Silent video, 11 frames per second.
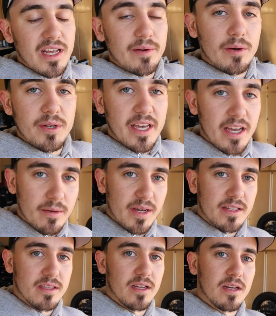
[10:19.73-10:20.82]
That way we can
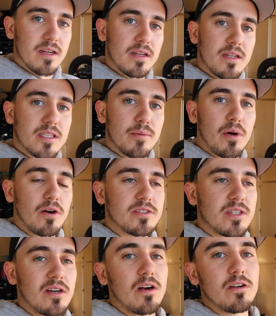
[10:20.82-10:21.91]
make the
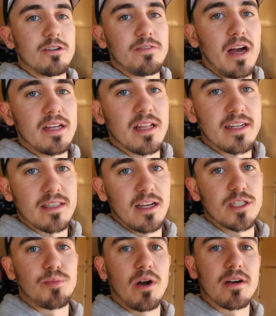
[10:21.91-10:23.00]
parts that are hard to find, like
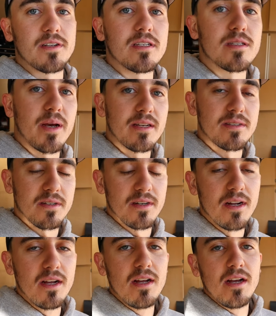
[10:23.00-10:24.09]
that sprocket spacer.